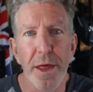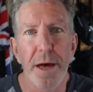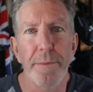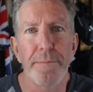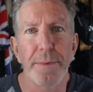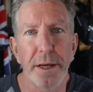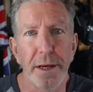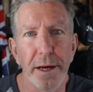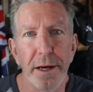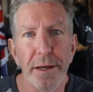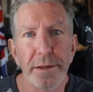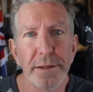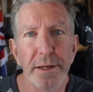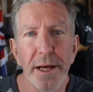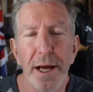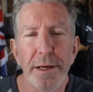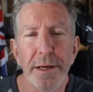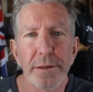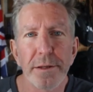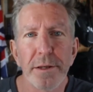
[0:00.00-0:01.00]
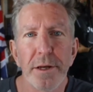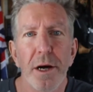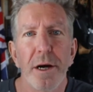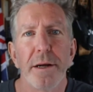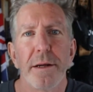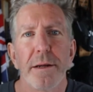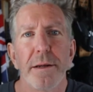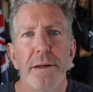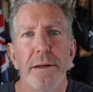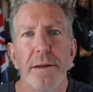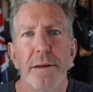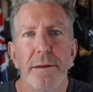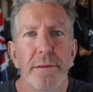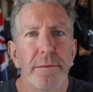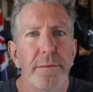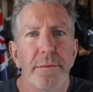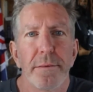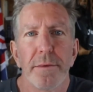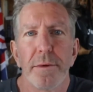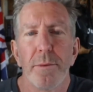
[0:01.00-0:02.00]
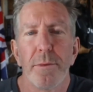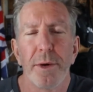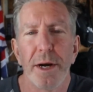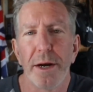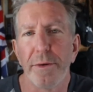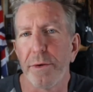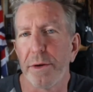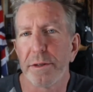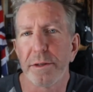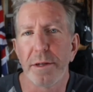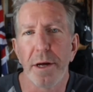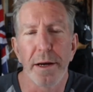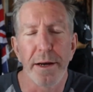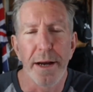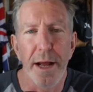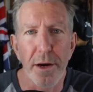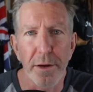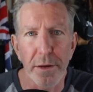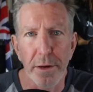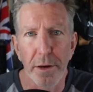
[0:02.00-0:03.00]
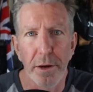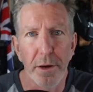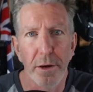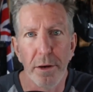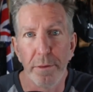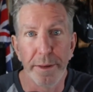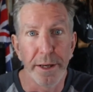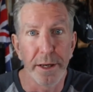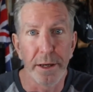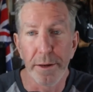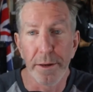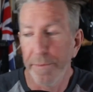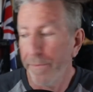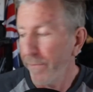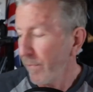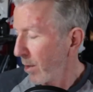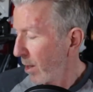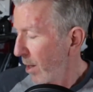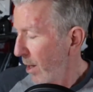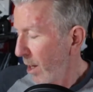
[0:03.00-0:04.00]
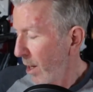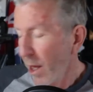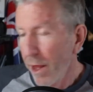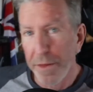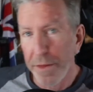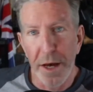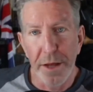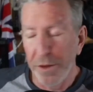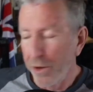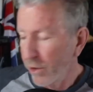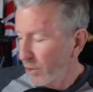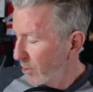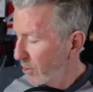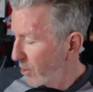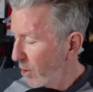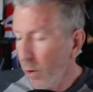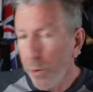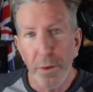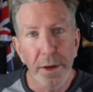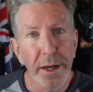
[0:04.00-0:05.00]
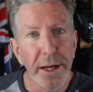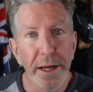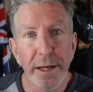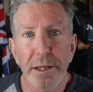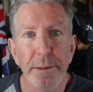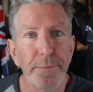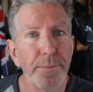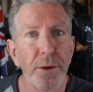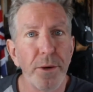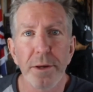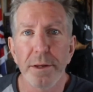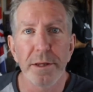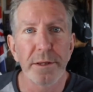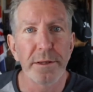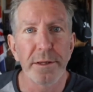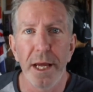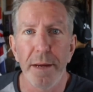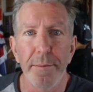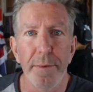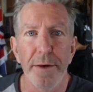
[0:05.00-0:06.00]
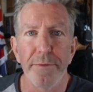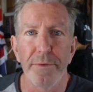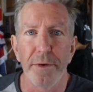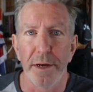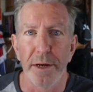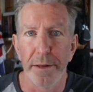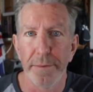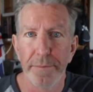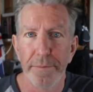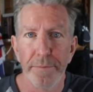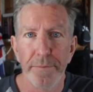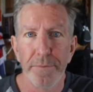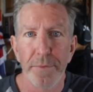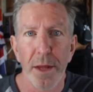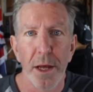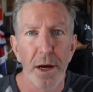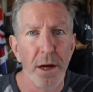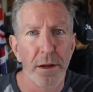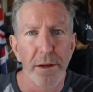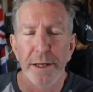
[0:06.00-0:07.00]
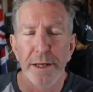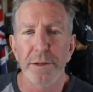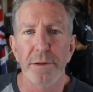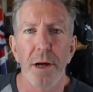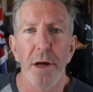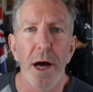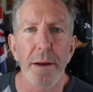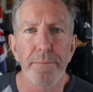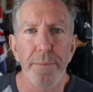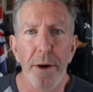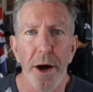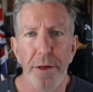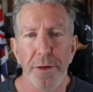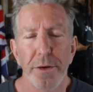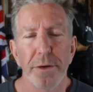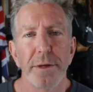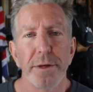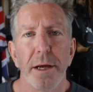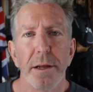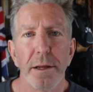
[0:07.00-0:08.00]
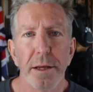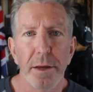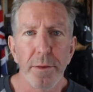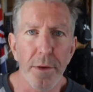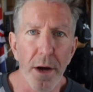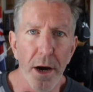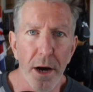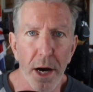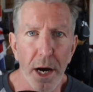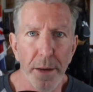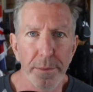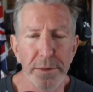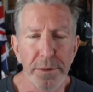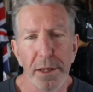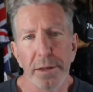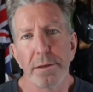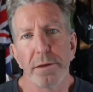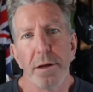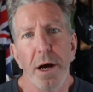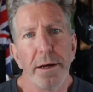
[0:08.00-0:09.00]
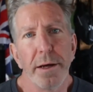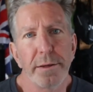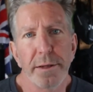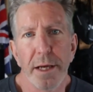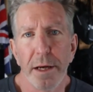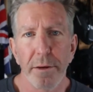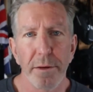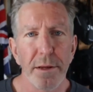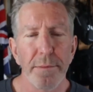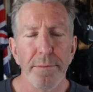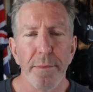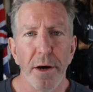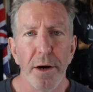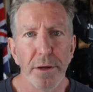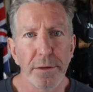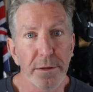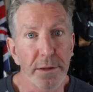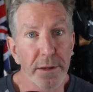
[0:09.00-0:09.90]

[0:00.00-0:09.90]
because it hasn't got whatever, it's not an alcohol beer, that there's no need to put the same effort in. Let's not bother telling you the hops. Let's not tell you the malts.